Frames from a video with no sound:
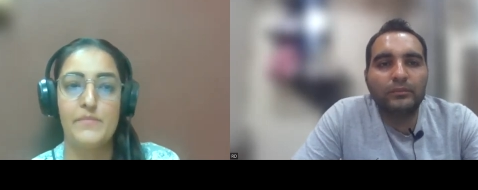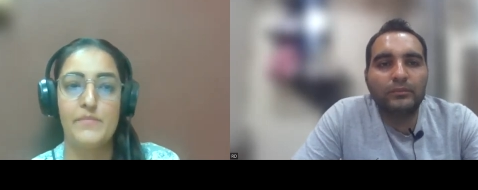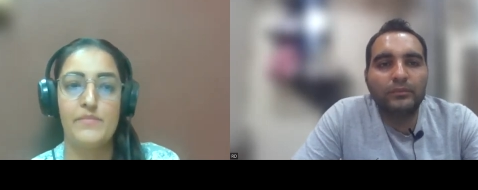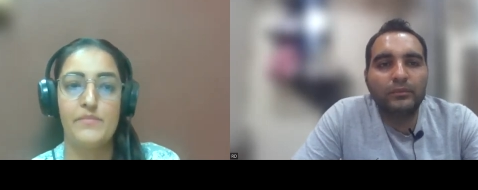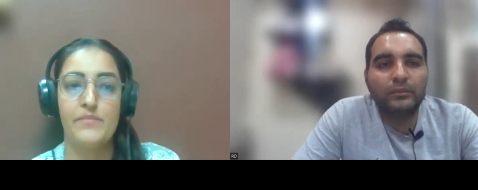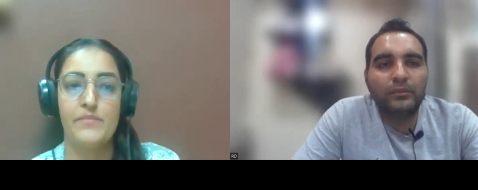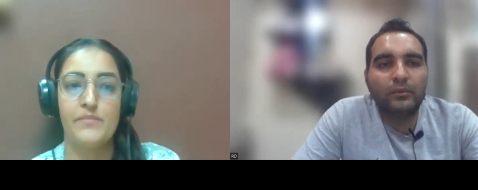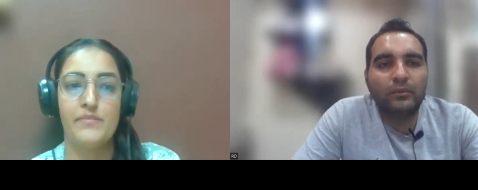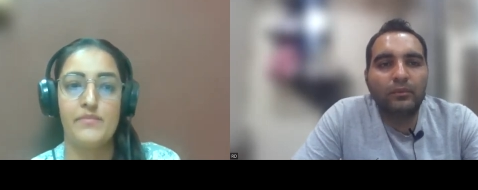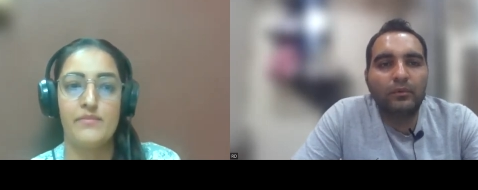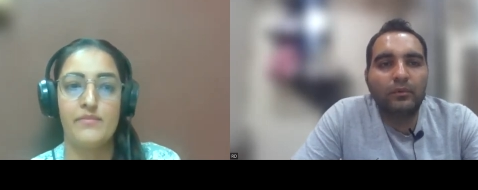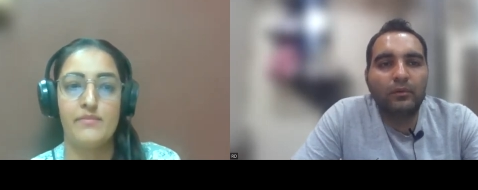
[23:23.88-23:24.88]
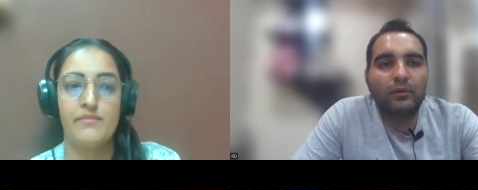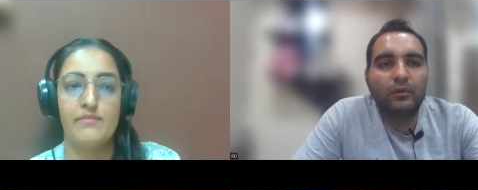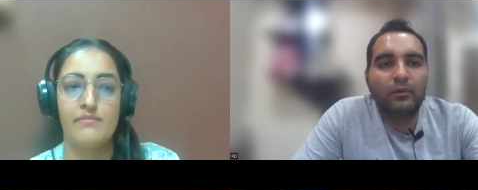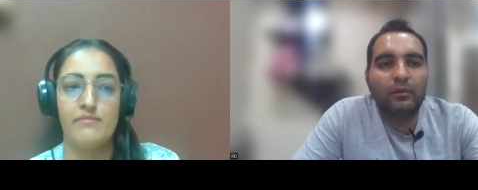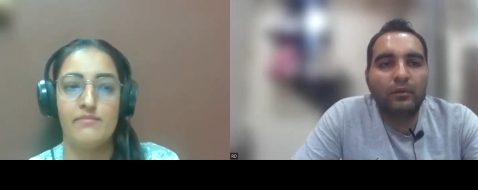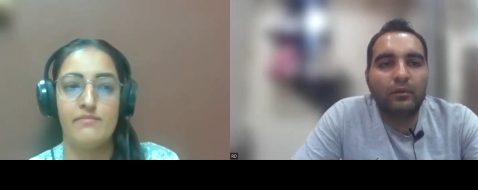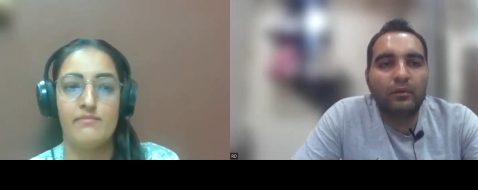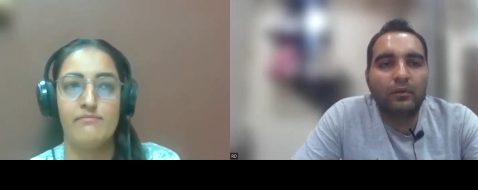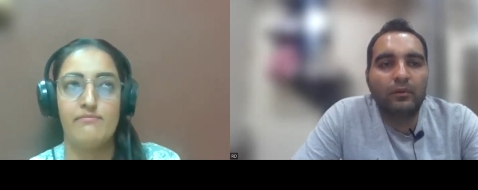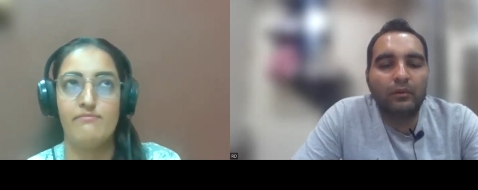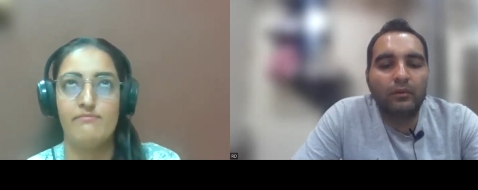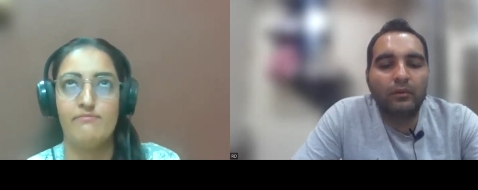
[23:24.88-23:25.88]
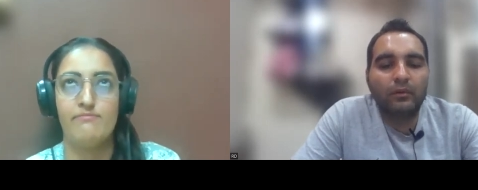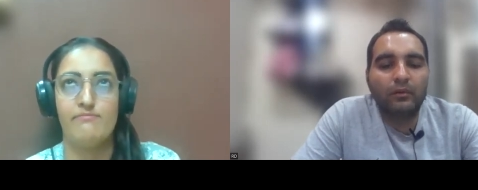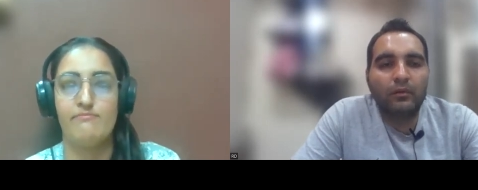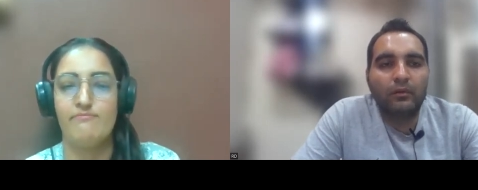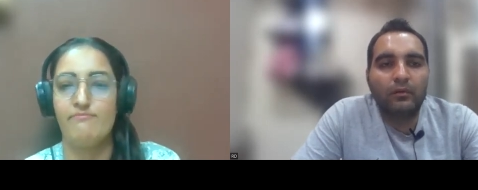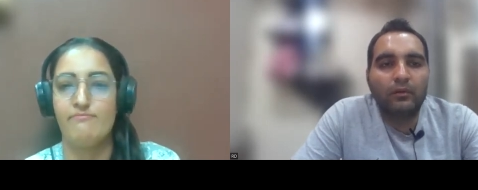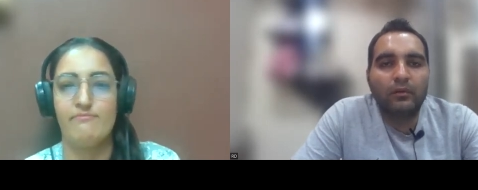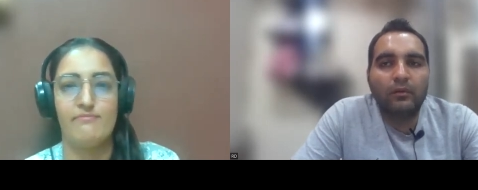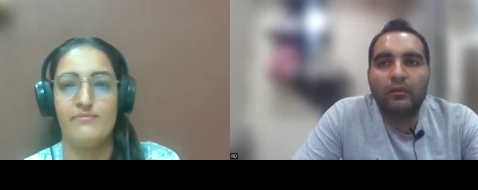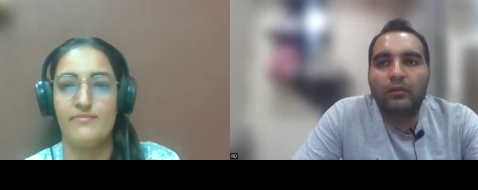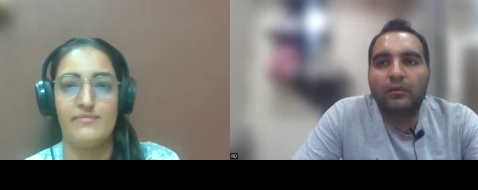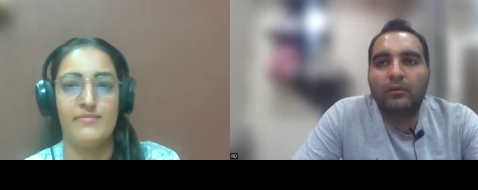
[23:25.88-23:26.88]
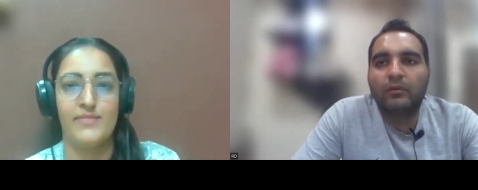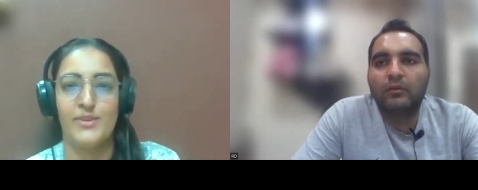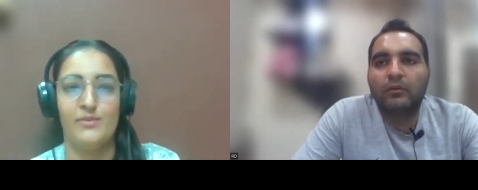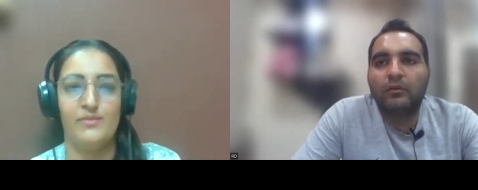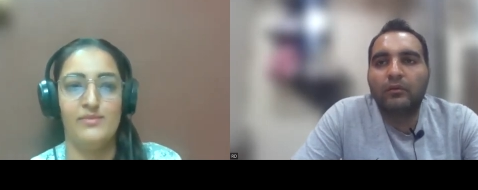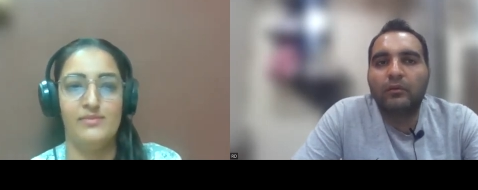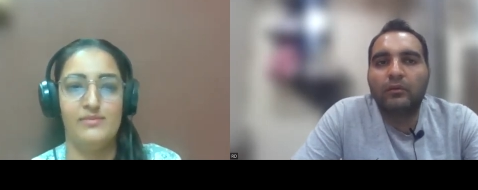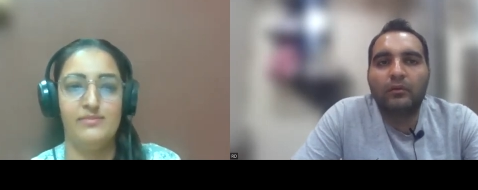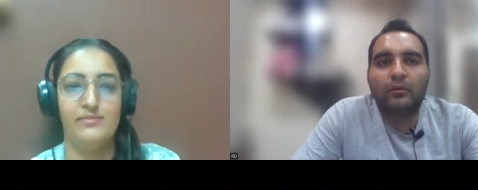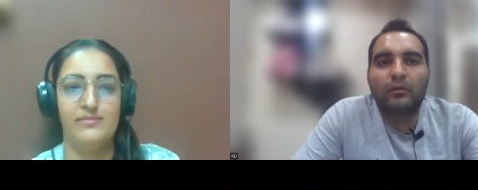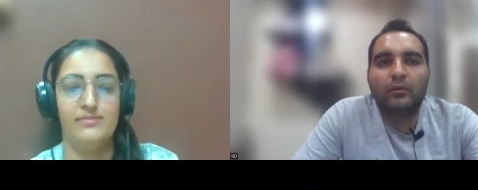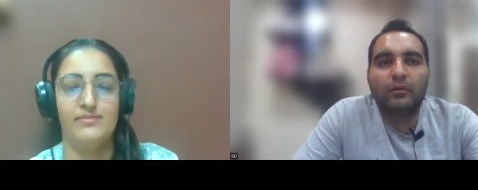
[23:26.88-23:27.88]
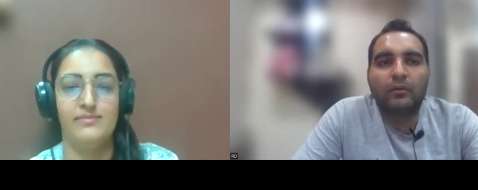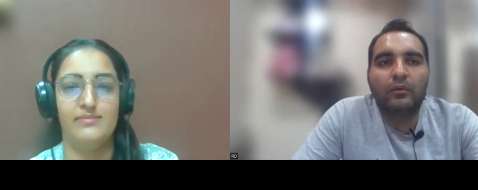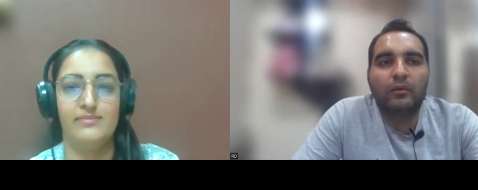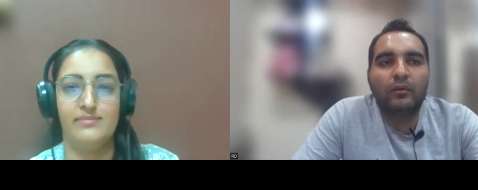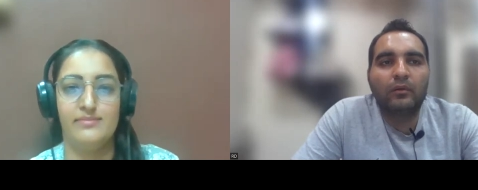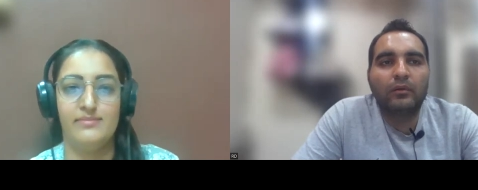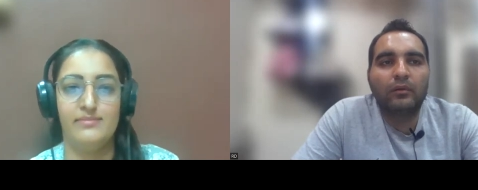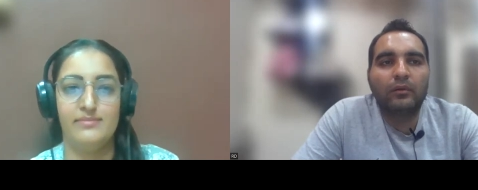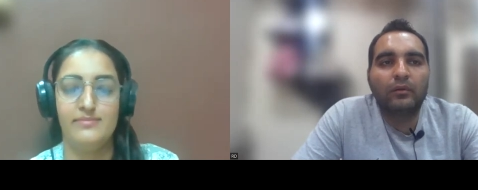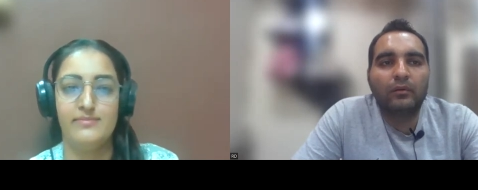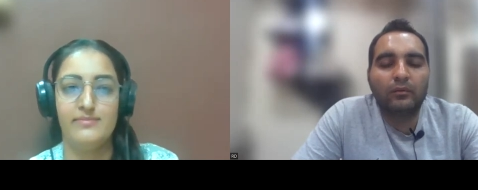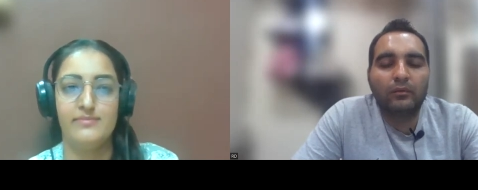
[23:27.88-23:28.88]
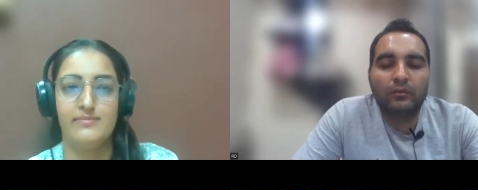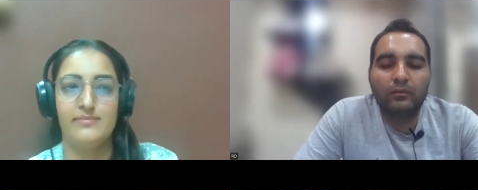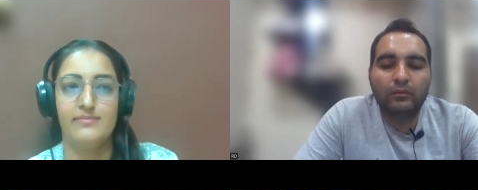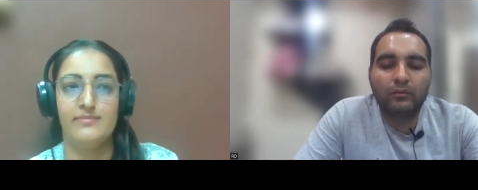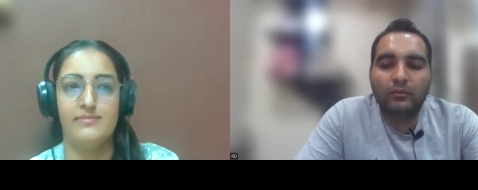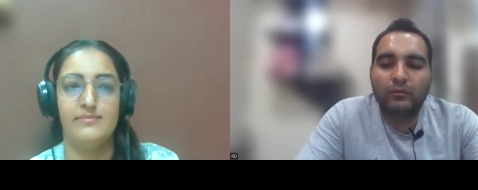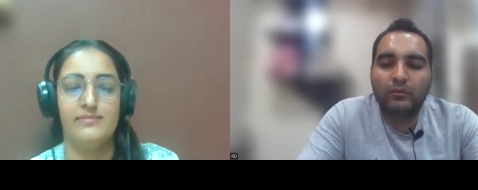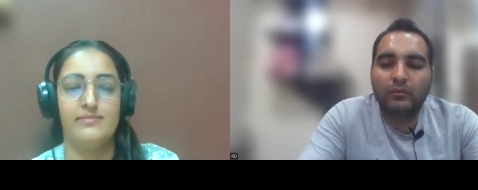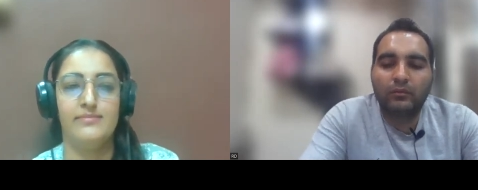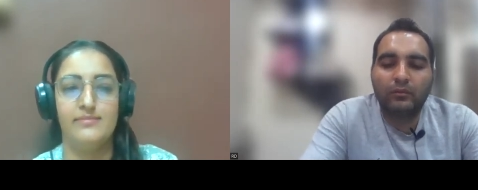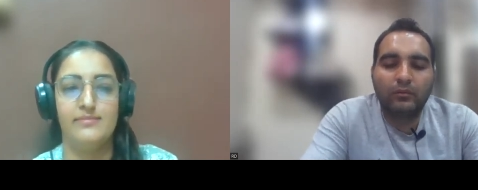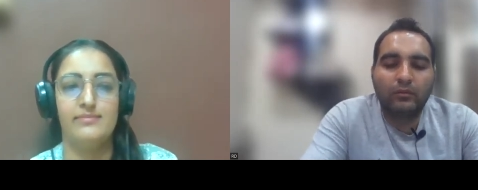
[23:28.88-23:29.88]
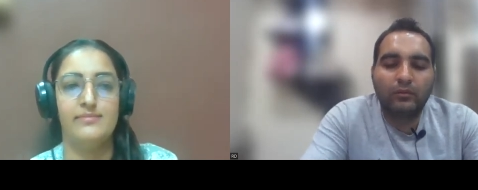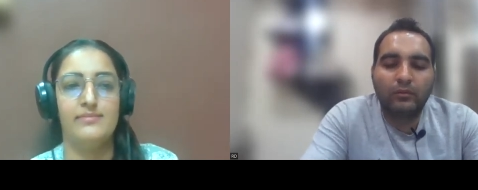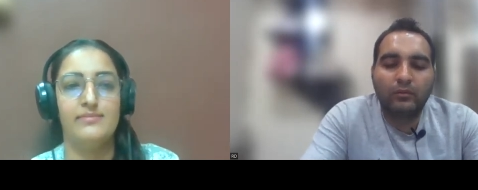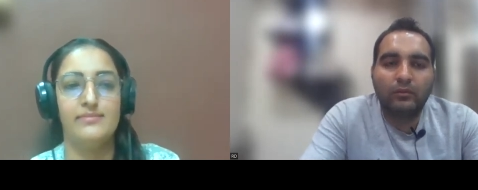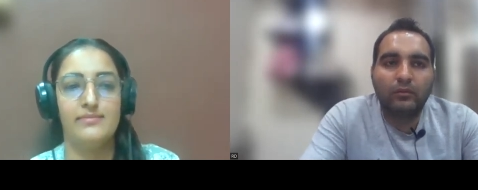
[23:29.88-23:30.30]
(silence)